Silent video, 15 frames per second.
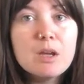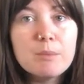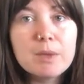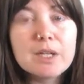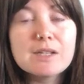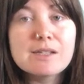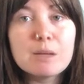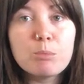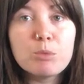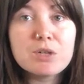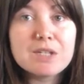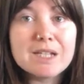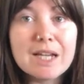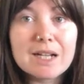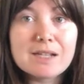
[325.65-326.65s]
because it
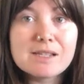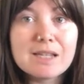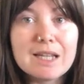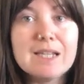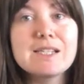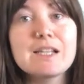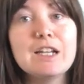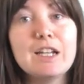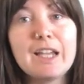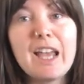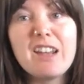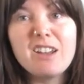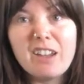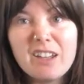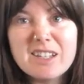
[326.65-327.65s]
predicts that he's going to
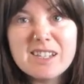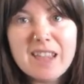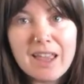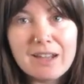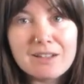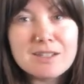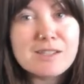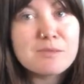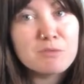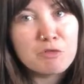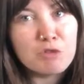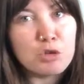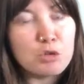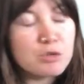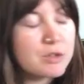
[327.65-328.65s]
get nice things,
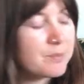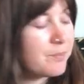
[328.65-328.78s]
food.